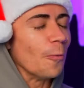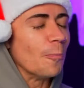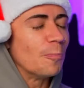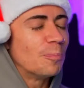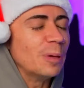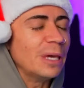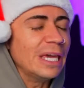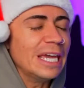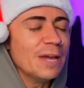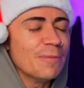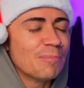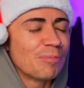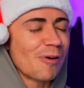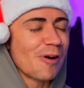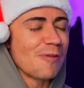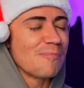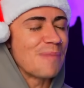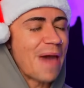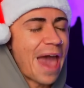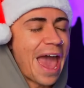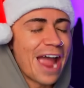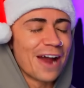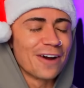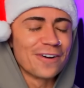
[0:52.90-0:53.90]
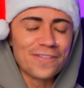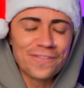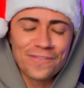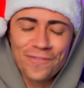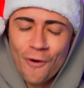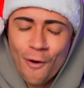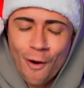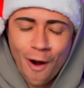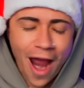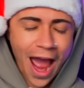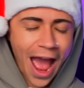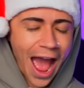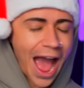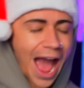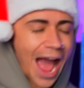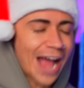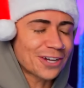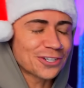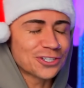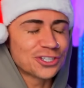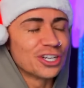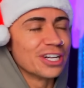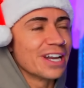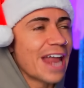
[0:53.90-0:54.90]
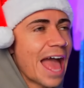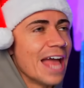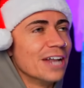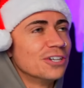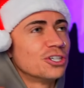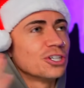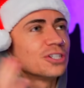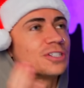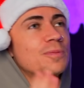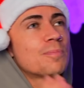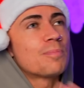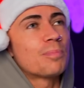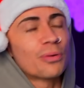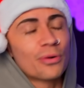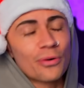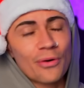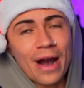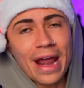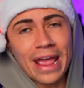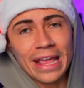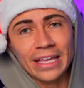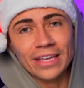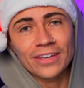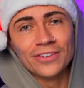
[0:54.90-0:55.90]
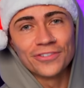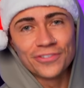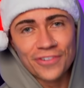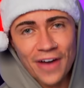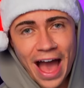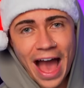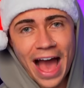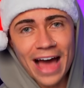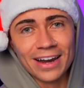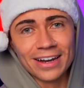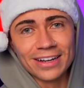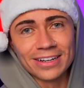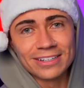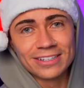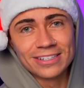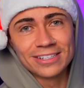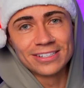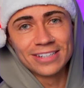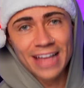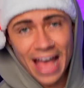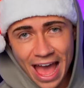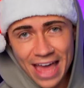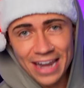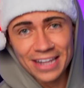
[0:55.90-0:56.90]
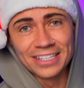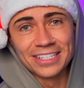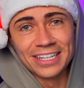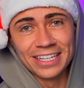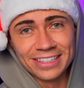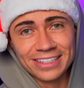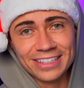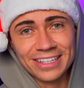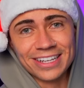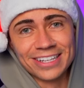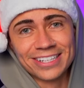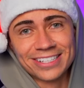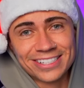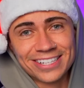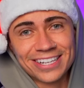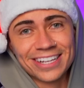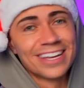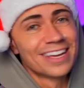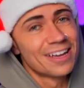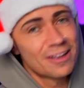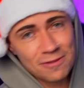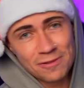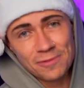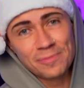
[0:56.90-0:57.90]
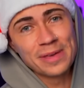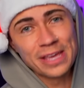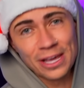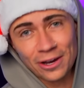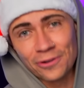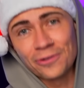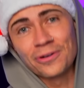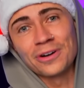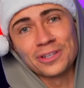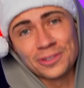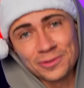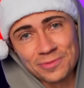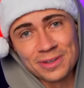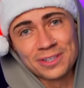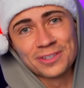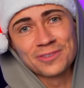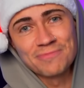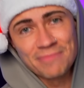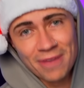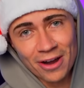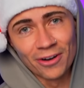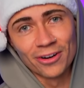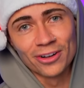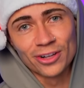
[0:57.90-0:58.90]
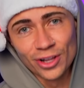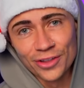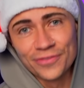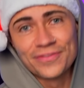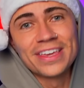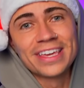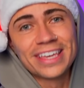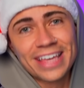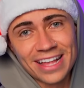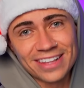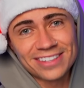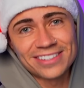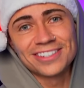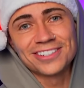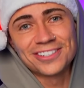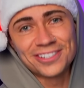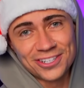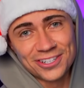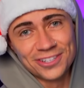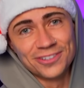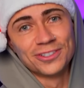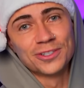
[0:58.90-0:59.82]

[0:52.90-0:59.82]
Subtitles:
be prepared for action and just pray for Alex editing this. It'll be a Christmas miracle if he gets this to you